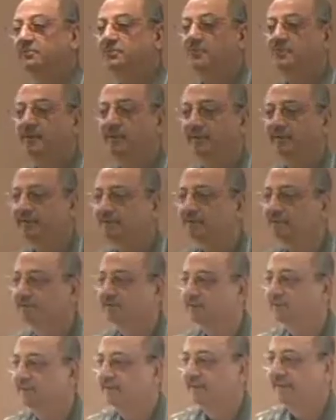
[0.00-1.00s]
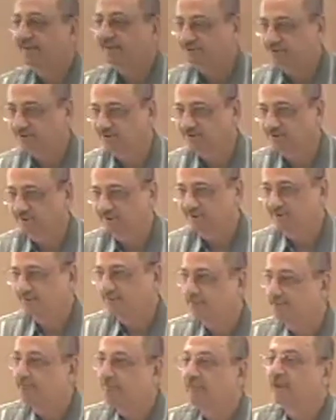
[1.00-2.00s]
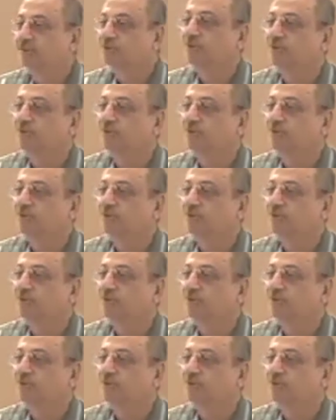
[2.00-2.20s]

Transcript: brothers and sisters? So